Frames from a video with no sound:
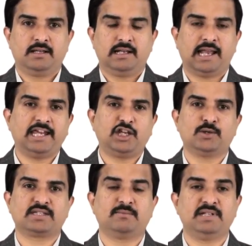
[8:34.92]
Like
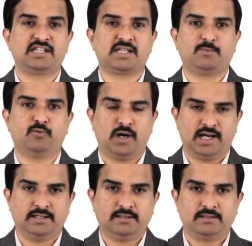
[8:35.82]
USMLE Step
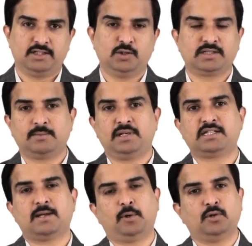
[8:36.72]
1, USMLE
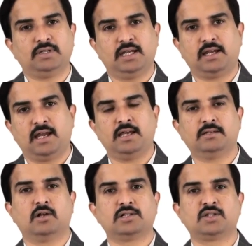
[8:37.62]
Step 2 CK
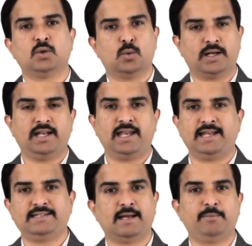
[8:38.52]
is also one-day
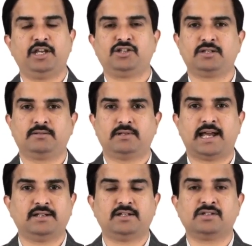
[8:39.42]
examination,
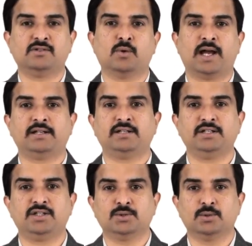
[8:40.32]
and it is divided
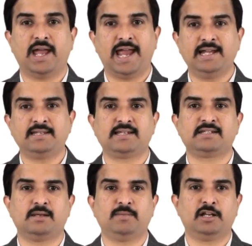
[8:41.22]
into 8
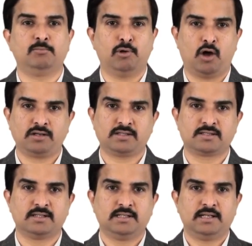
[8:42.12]
60-minute
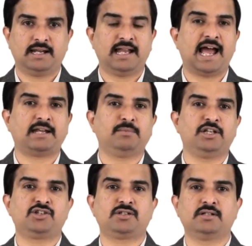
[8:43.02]
blocks and
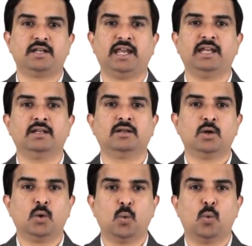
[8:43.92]
administered
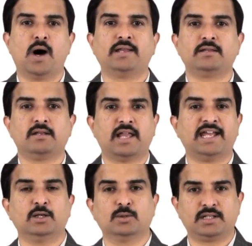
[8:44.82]
in one
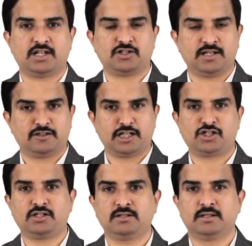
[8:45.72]
9-hour testing session.